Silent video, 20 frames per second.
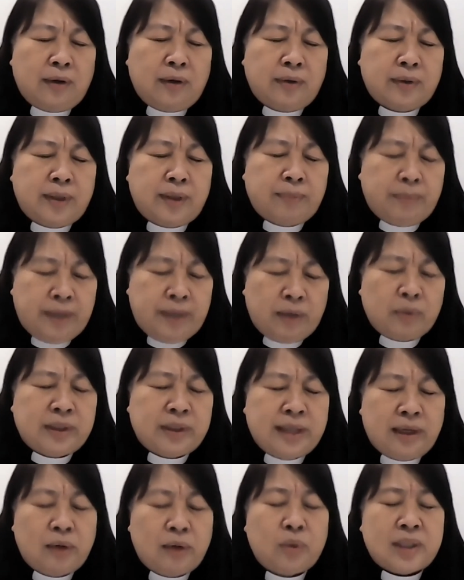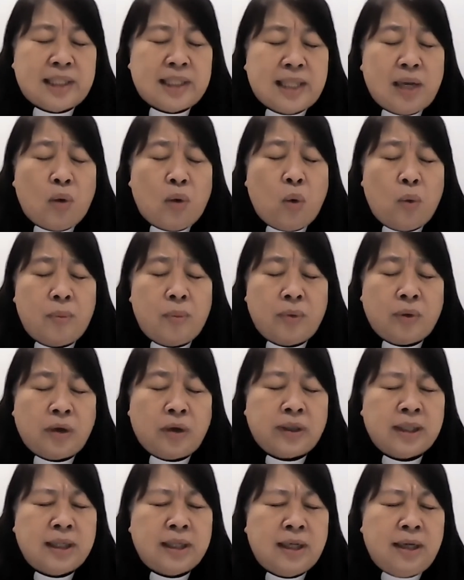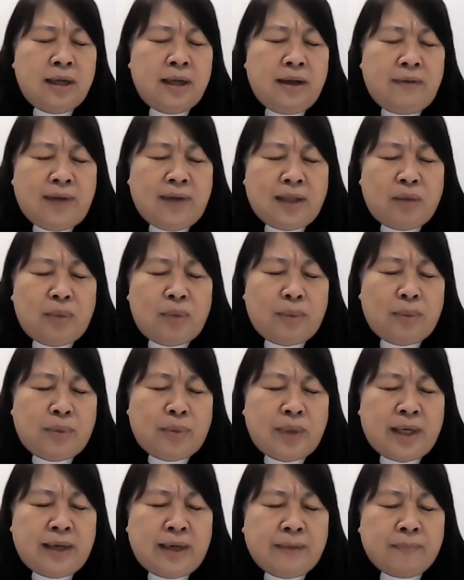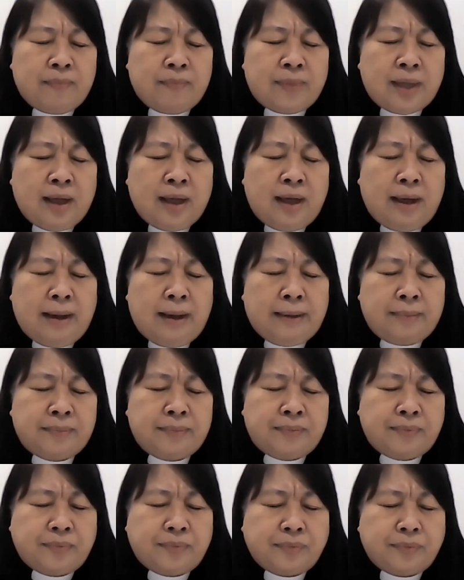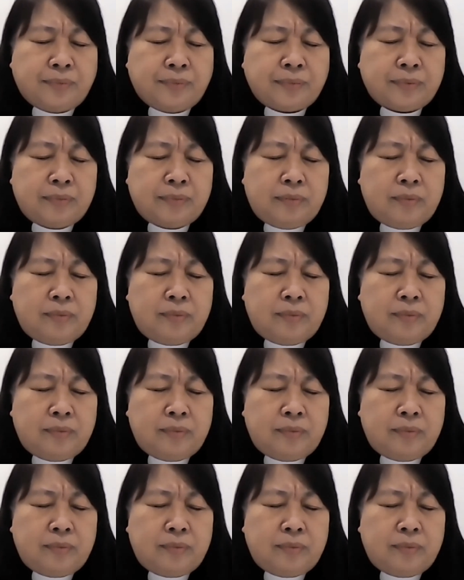So, Father, we thank you, Father, for listening to our prayers. We thank you, Father, for